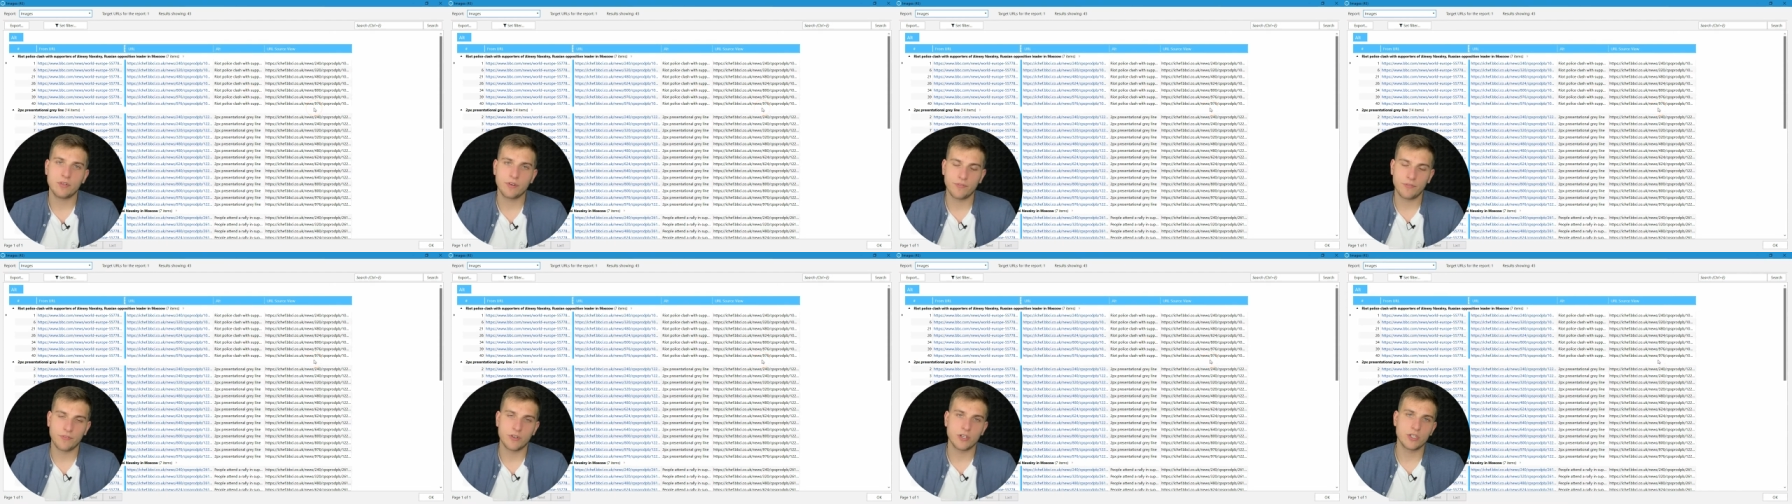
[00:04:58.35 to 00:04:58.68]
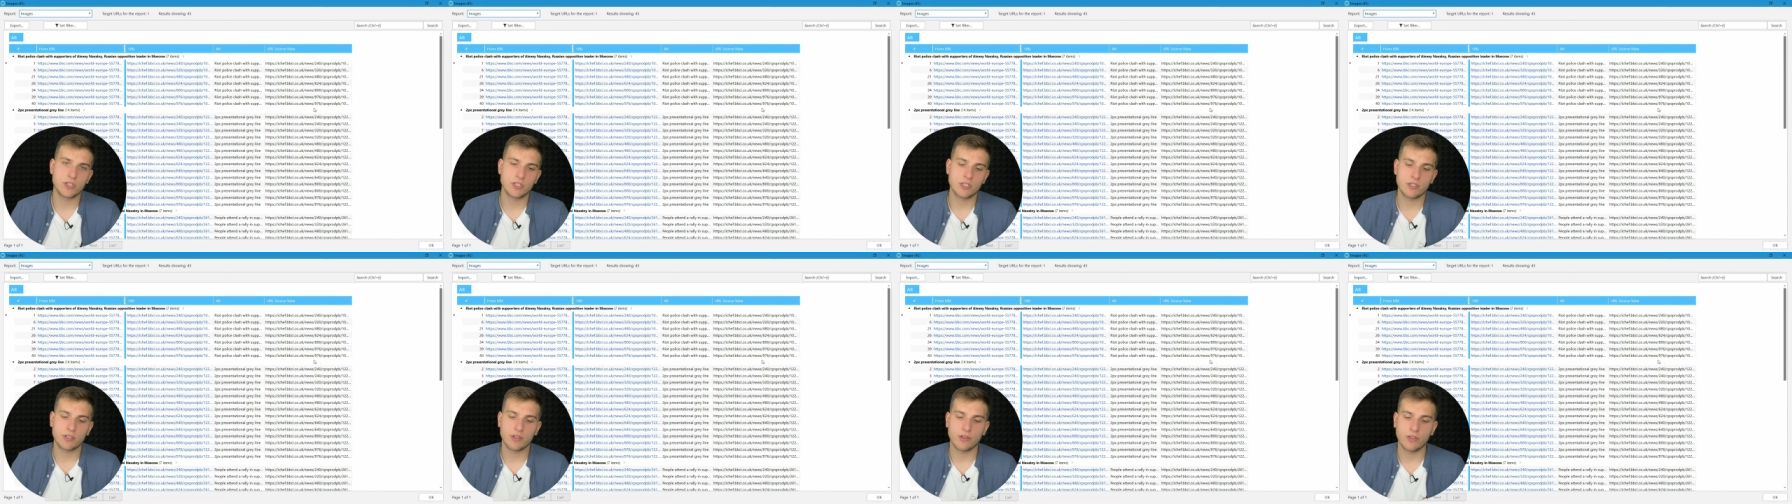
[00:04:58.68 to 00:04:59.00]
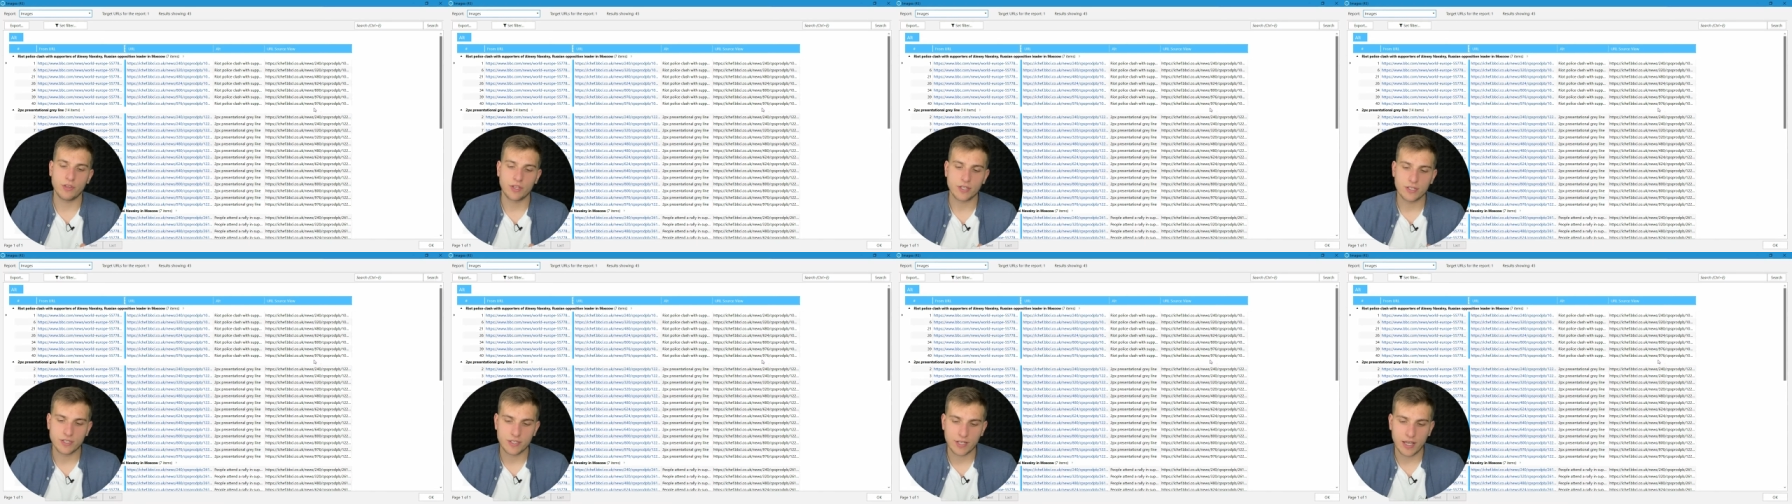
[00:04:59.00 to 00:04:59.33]
refers to
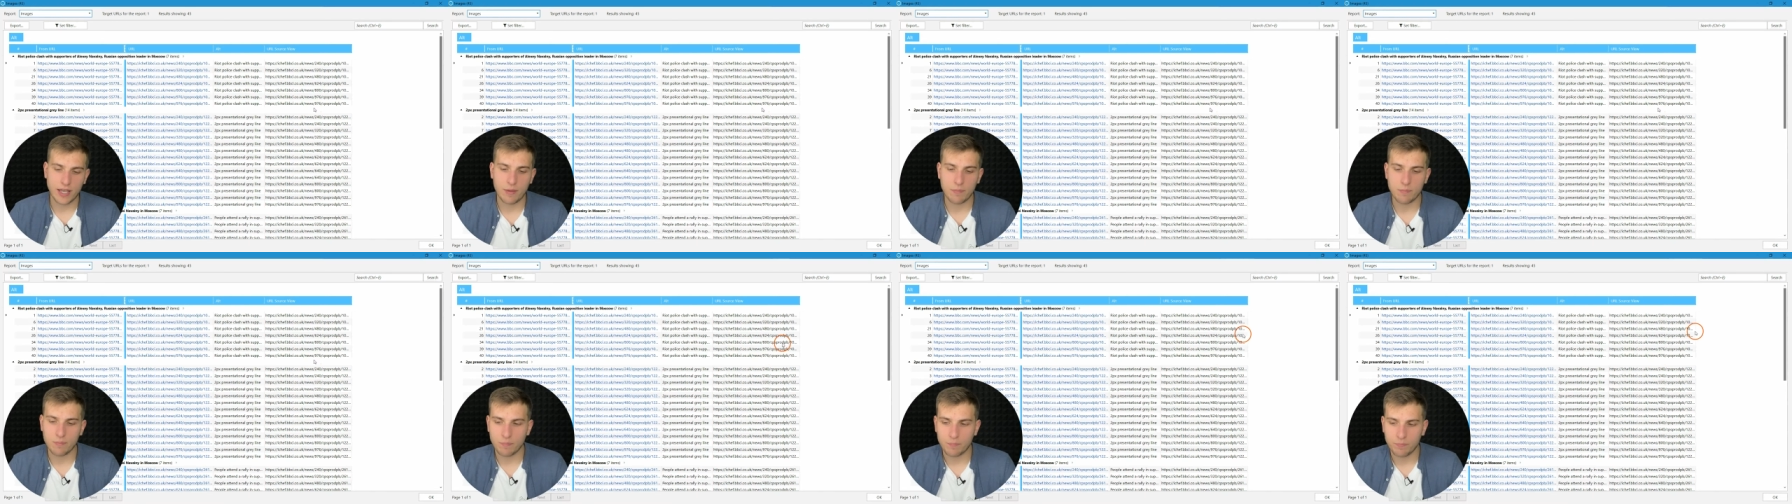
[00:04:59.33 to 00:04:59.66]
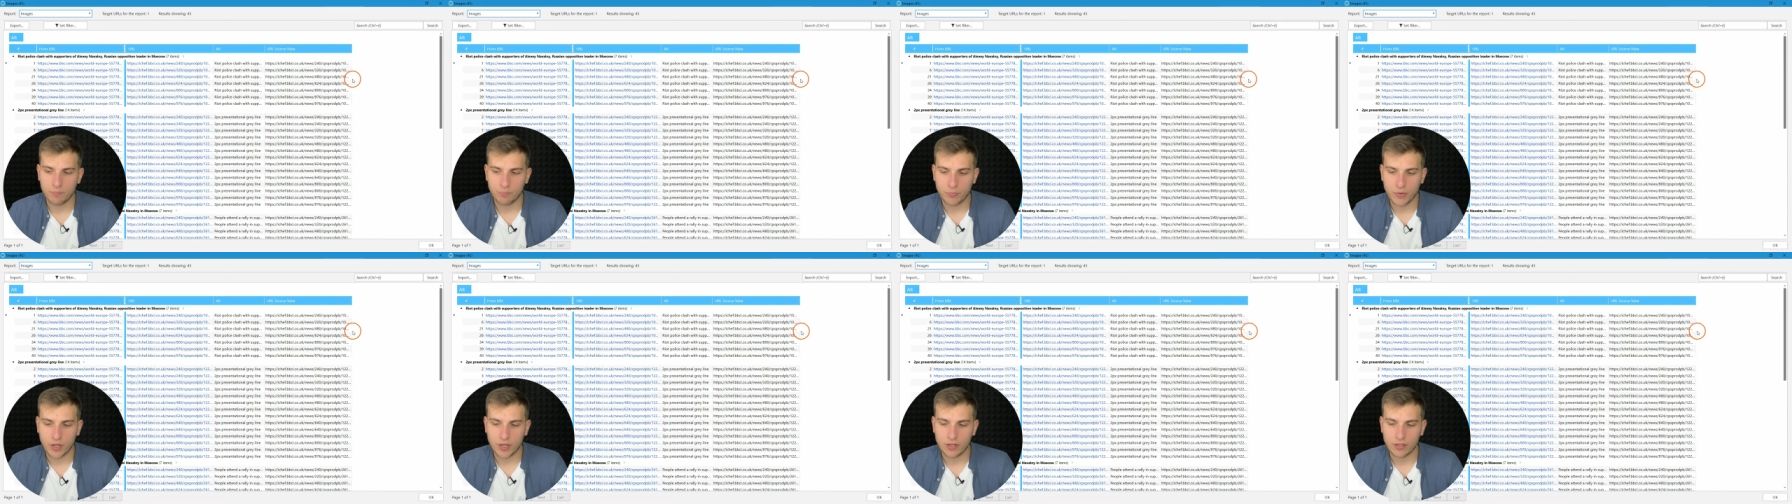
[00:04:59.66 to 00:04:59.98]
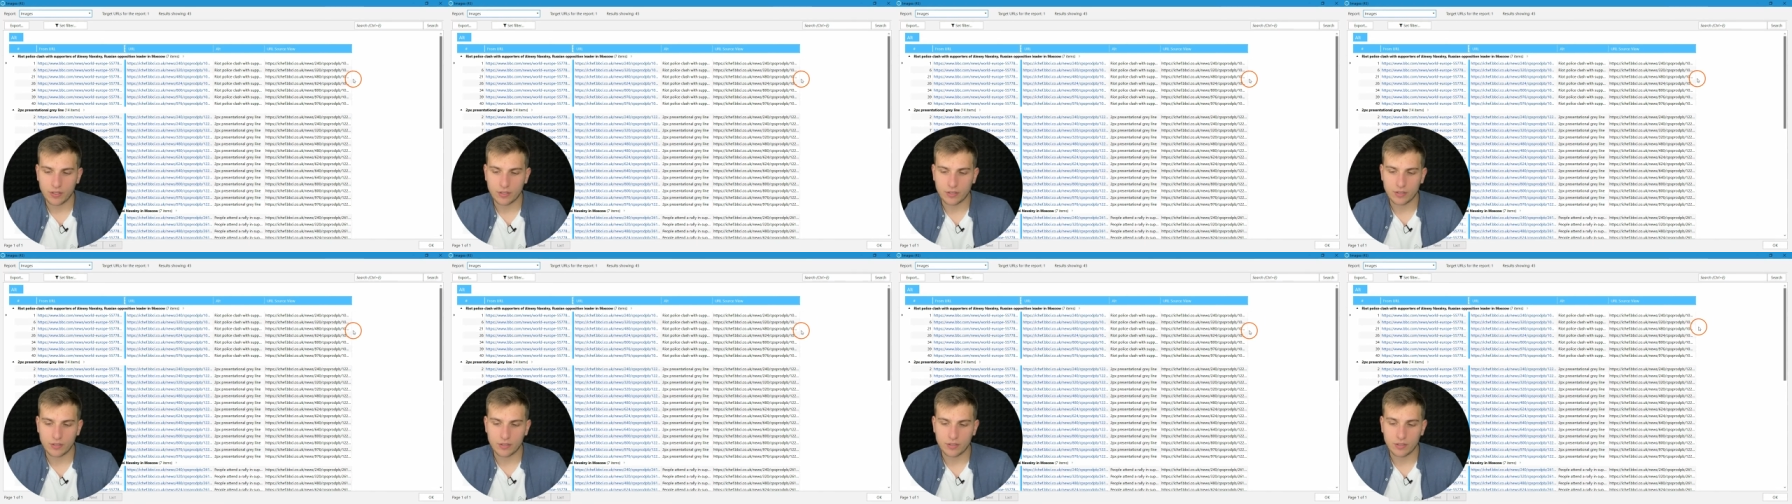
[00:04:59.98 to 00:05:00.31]
the same
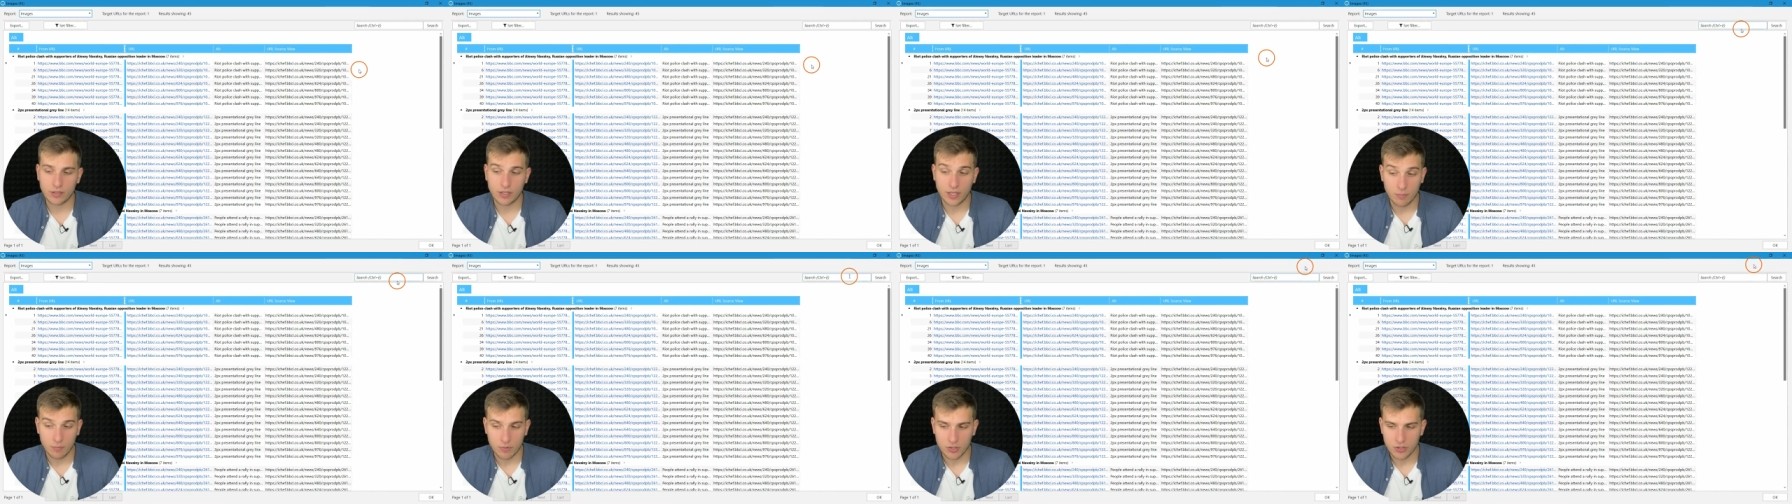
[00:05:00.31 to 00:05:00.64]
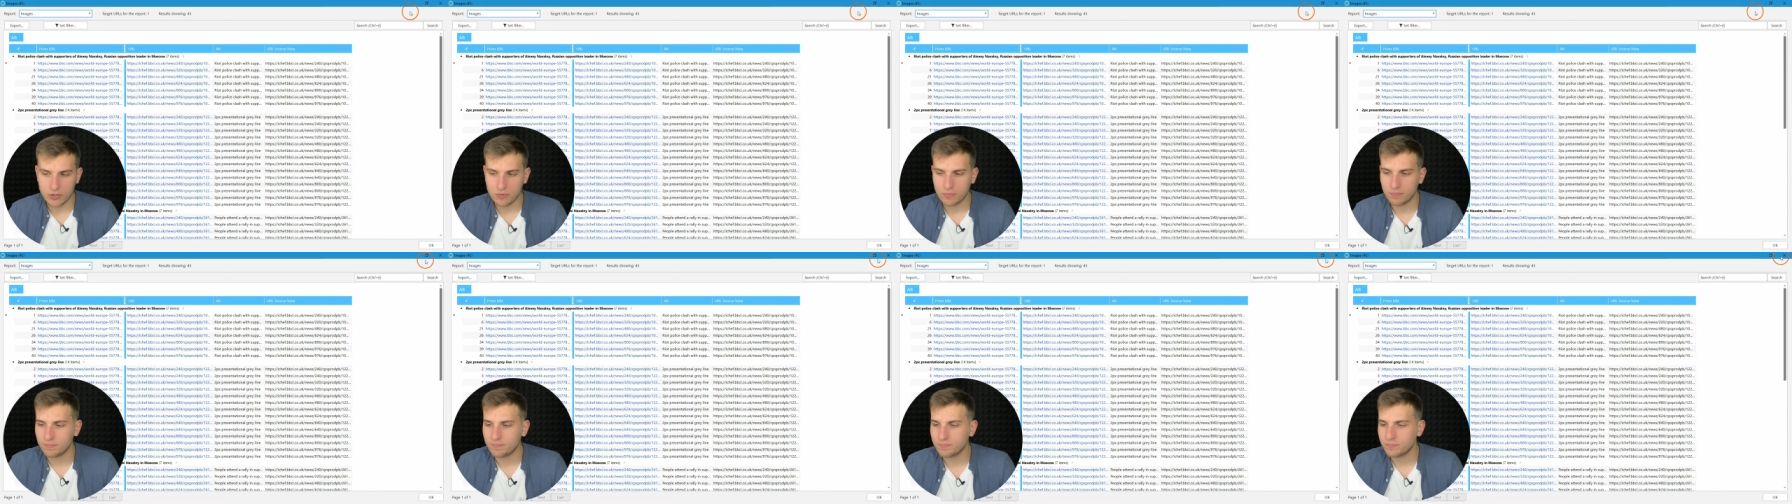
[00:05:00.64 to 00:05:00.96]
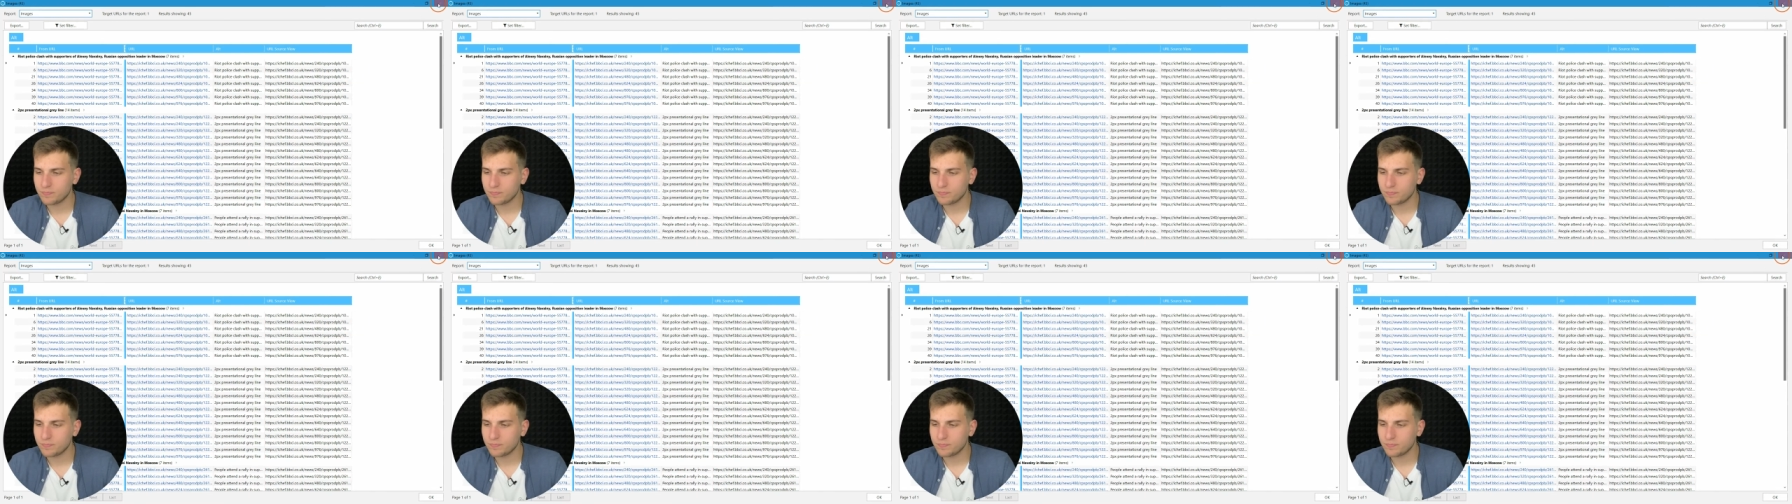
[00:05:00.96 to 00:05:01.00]
uh, image.